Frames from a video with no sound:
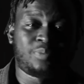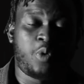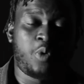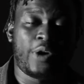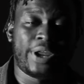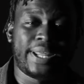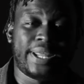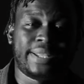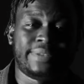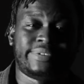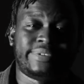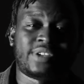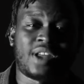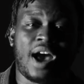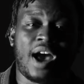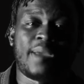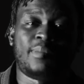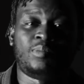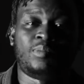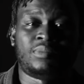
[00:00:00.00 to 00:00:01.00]
point in
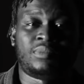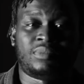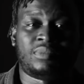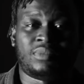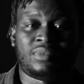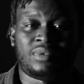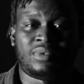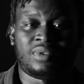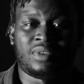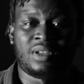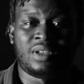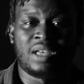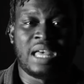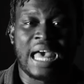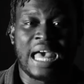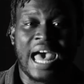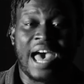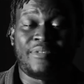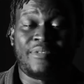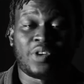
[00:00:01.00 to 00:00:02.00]
time,
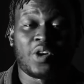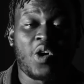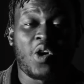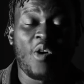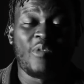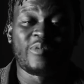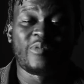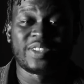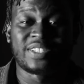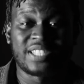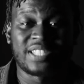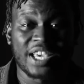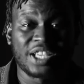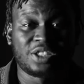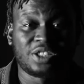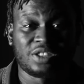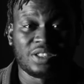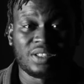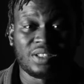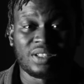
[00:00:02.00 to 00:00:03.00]
having
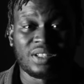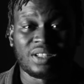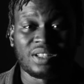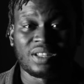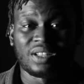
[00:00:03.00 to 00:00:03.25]
conversation.